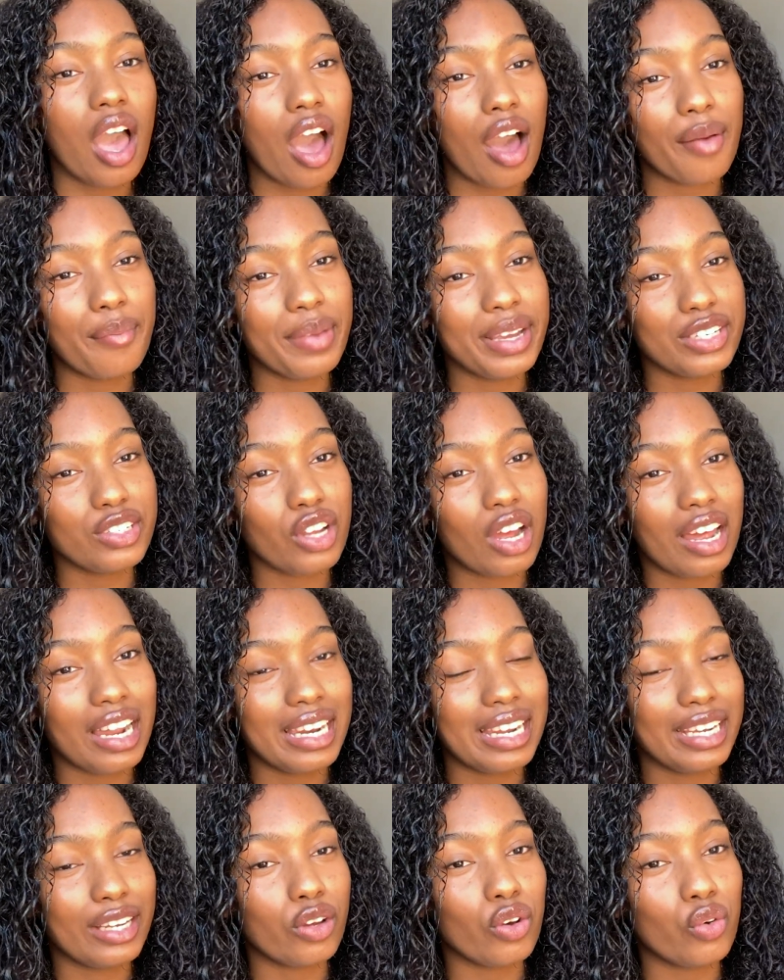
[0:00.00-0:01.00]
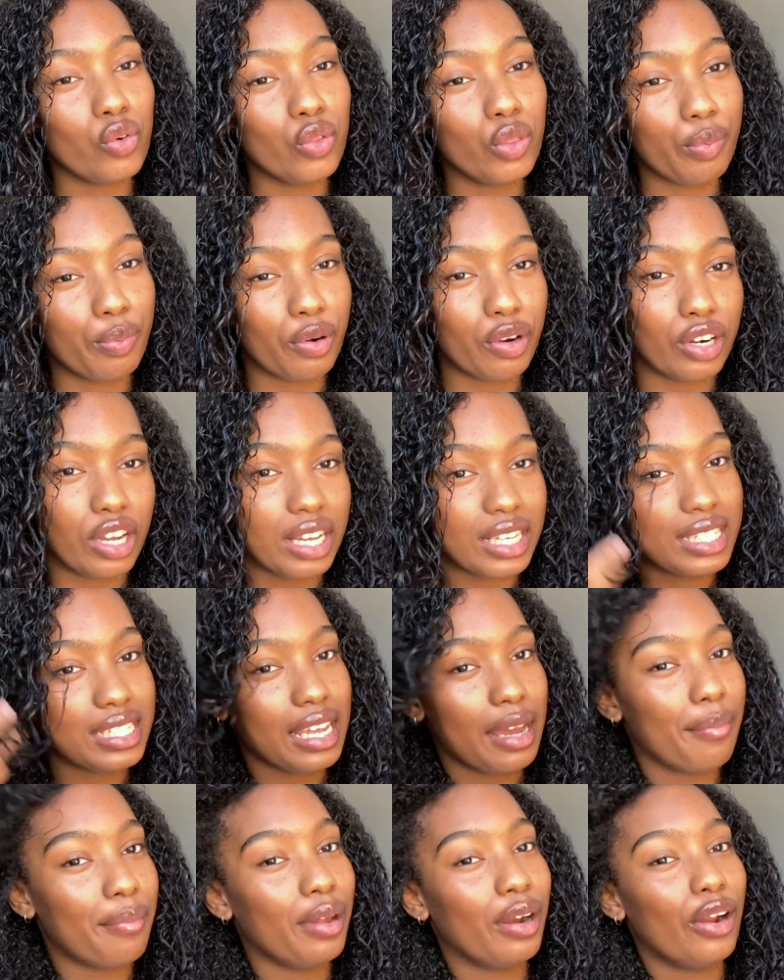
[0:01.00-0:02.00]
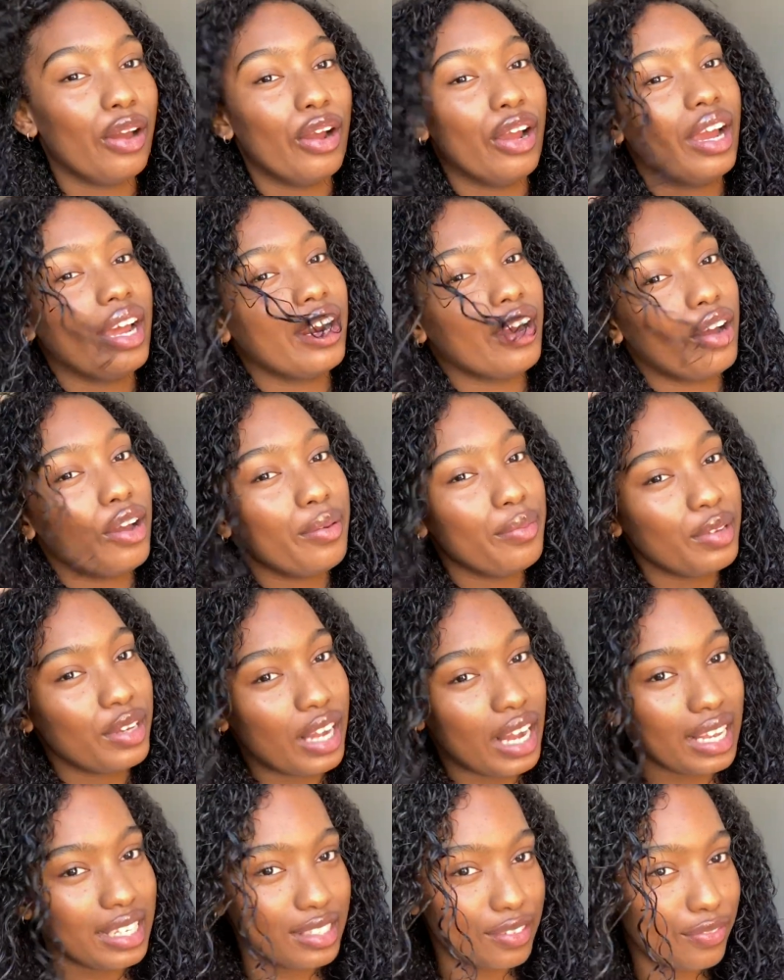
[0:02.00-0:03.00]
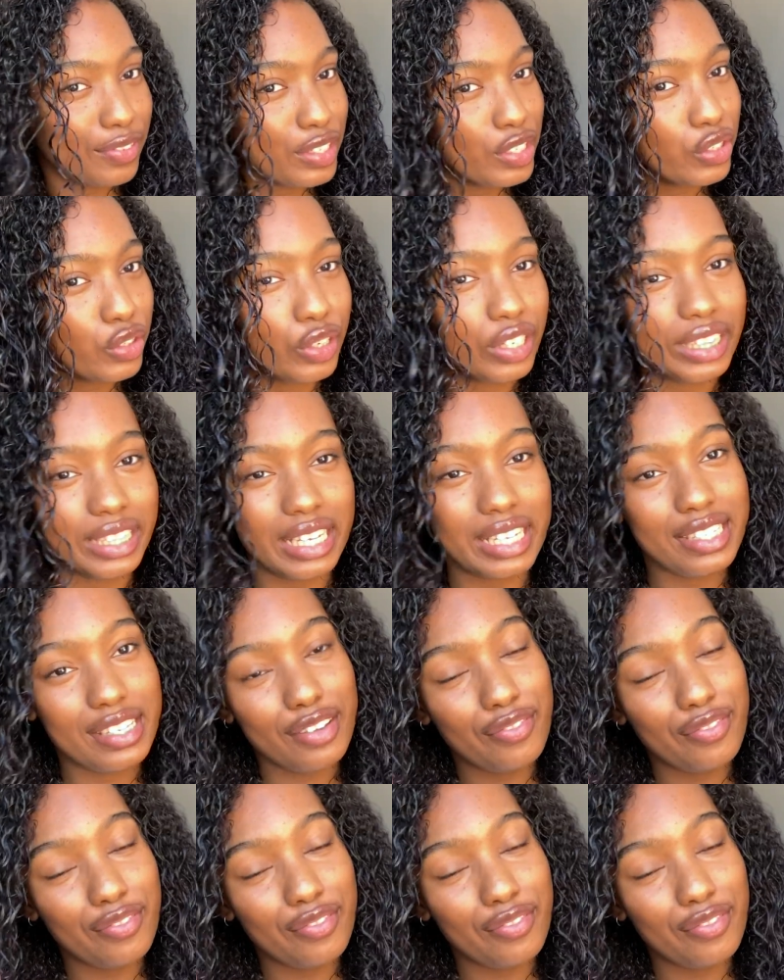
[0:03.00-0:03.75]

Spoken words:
I'll make sure I link all the products down below, and I hope you guys have enjoyed this.